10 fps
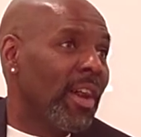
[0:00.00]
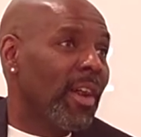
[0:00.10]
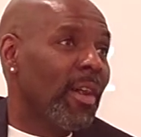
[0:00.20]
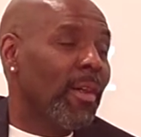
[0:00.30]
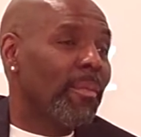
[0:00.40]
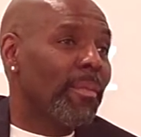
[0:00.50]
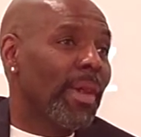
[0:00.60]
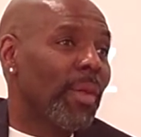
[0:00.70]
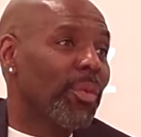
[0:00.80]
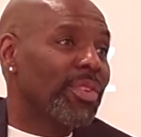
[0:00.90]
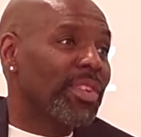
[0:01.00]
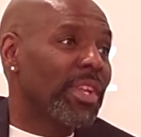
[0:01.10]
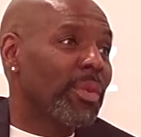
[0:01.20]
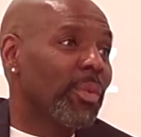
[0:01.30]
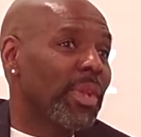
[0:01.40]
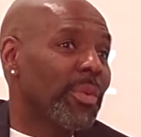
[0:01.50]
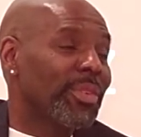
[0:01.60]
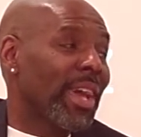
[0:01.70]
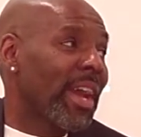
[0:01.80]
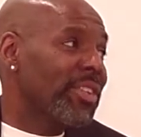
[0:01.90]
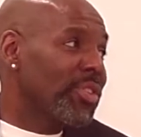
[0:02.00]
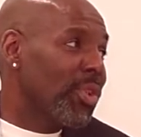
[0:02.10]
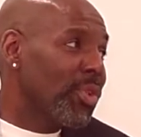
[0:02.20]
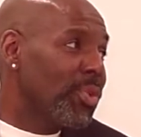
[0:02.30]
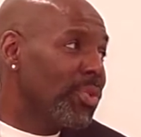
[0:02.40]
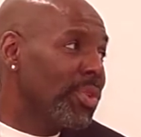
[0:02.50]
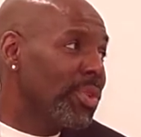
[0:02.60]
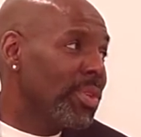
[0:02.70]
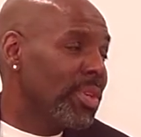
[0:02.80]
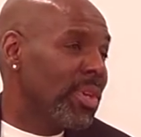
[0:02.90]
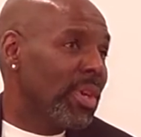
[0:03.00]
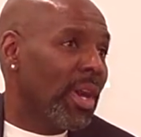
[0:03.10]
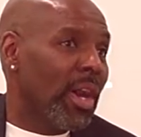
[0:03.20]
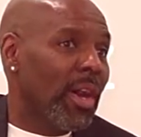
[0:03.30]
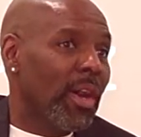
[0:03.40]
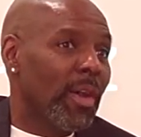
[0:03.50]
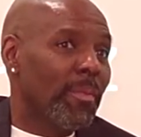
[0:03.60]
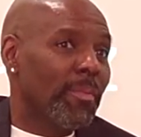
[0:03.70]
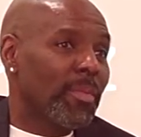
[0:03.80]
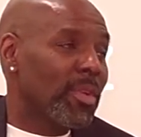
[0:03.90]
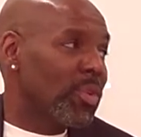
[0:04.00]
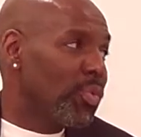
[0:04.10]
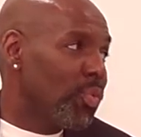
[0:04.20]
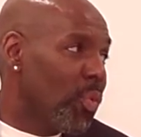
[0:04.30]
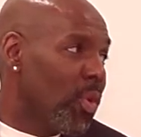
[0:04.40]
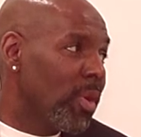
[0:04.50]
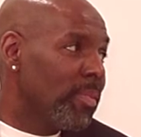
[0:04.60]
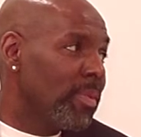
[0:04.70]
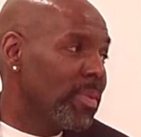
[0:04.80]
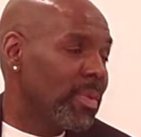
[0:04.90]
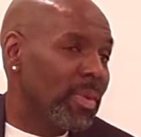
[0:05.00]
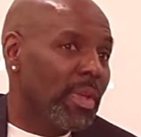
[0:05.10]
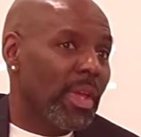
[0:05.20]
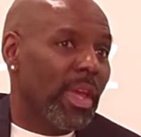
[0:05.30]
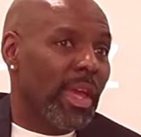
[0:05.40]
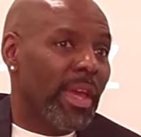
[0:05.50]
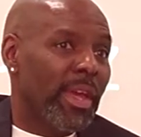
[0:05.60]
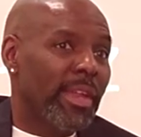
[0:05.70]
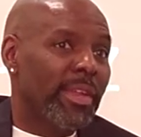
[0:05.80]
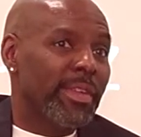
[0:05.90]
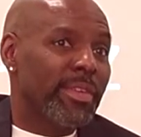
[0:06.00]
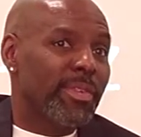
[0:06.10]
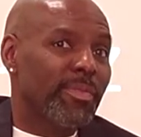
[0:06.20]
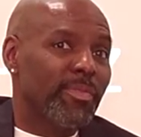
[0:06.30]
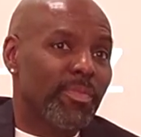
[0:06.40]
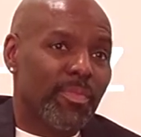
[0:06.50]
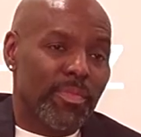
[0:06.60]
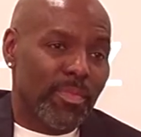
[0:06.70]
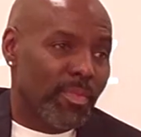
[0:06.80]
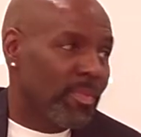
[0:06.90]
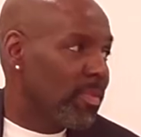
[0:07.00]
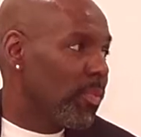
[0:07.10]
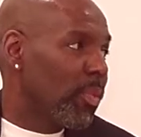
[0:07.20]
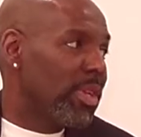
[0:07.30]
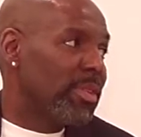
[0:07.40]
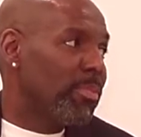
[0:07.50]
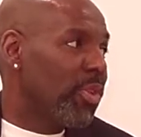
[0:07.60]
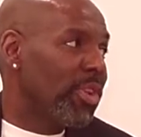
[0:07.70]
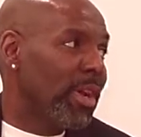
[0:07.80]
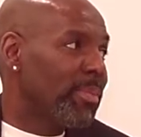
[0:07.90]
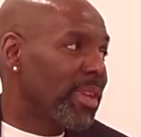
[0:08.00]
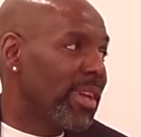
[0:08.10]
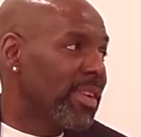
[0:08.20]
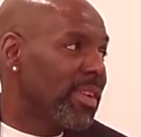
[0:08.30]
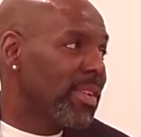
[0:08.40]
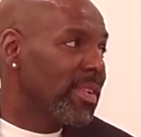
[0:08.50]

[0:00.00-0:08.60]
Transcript: I was in it when it was ice cold, lukewarm, and when it's burning up again.